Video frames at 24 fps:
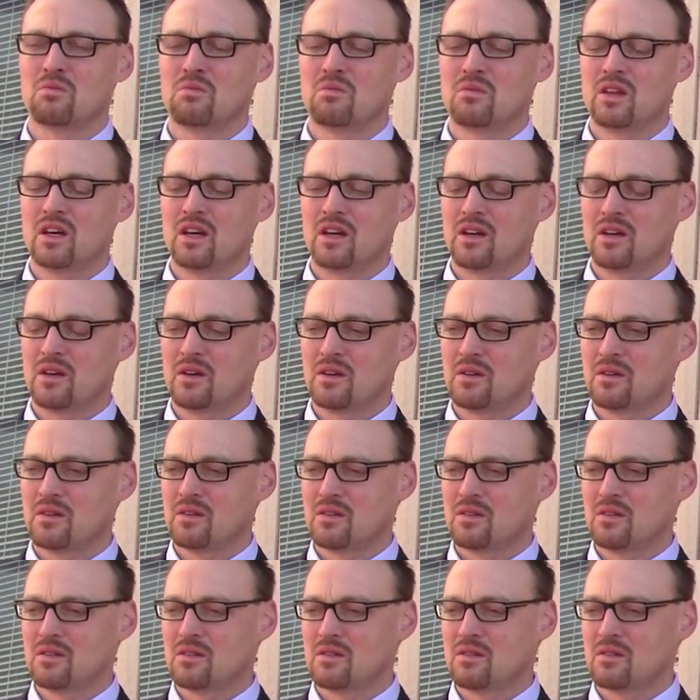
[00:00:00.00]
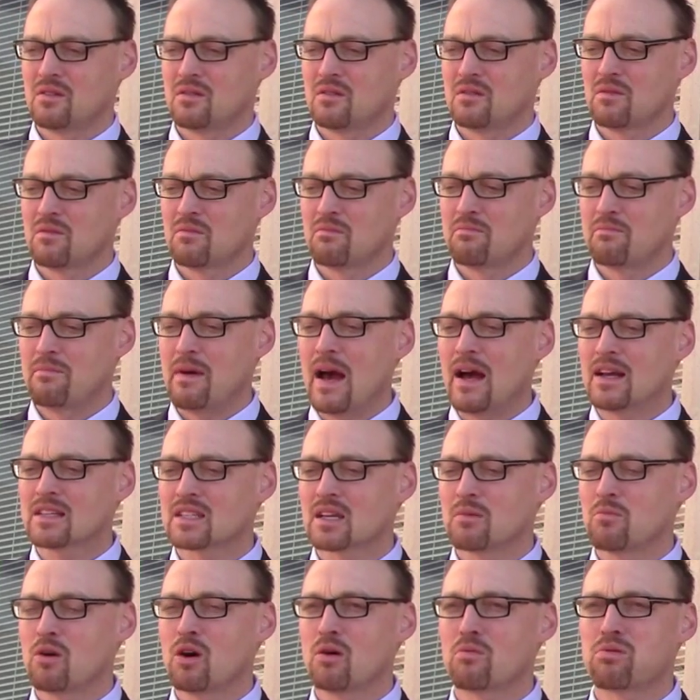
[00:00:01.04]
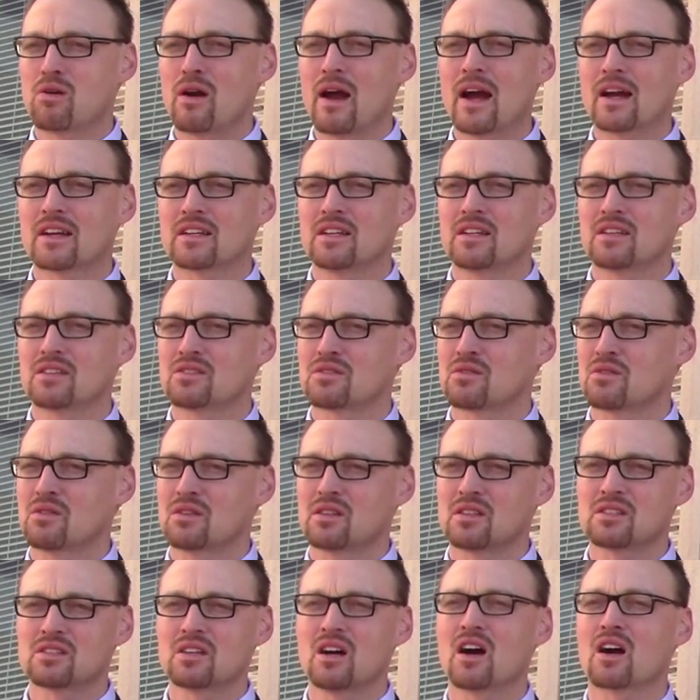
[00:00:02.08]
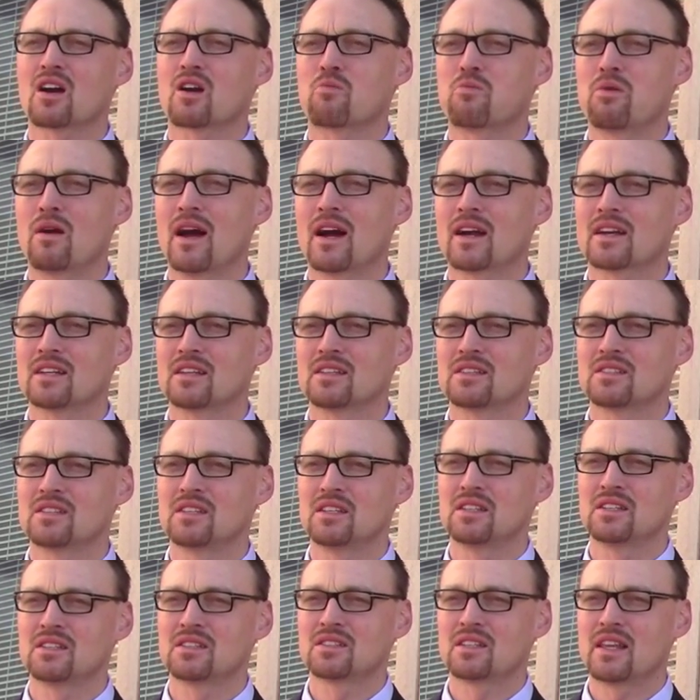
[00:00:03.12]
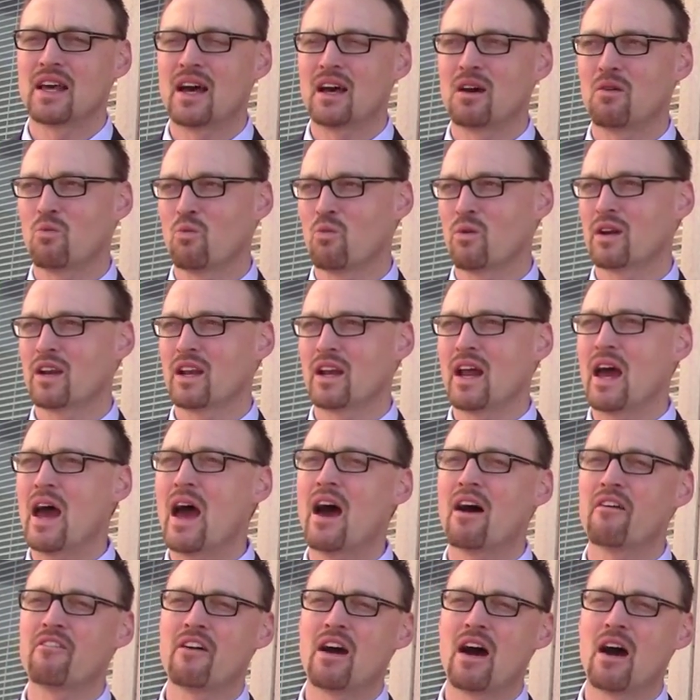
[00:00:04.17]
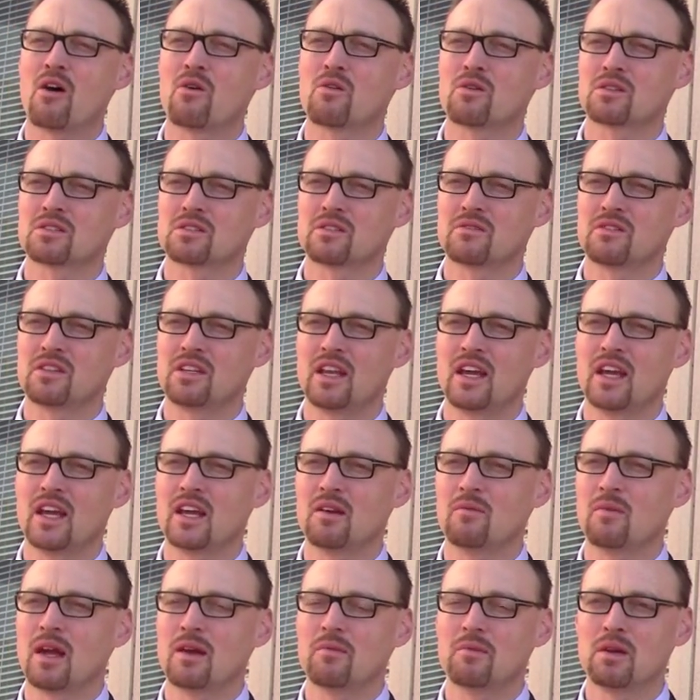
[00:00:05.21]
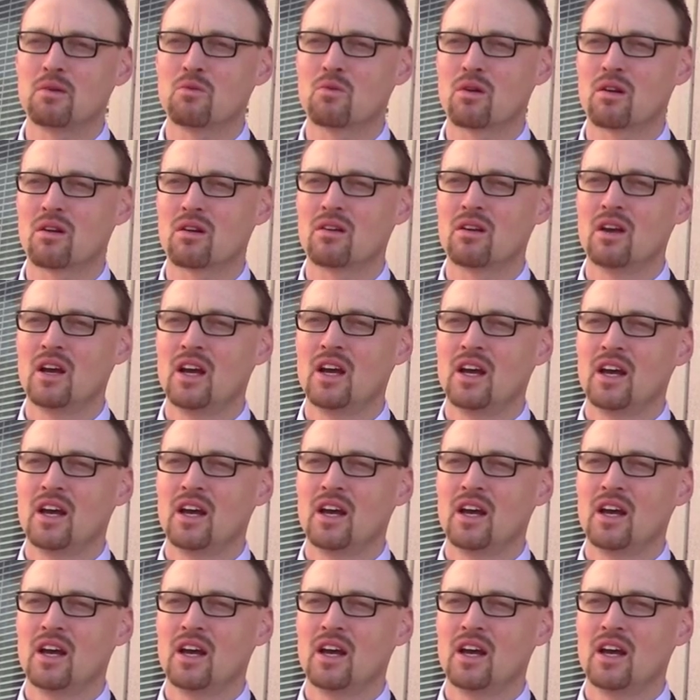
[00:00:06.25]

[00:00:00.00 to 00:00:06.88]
the basketball practice or the soccer practice is that 1.5 hours of the day maybe where